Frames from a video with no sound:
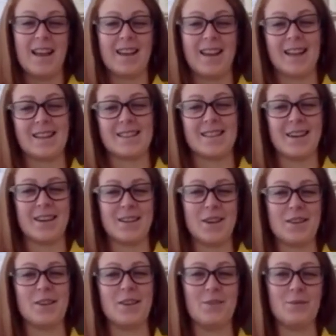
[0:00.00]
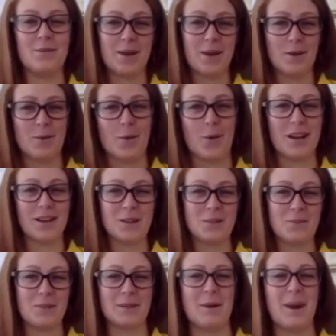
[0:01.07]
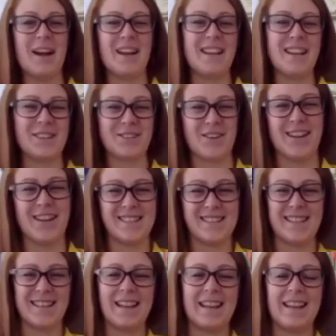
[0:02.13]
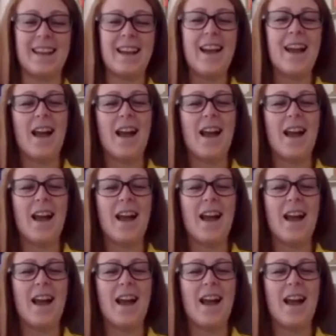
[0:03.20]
Cassie, I know that you've become quite good with spiders recently,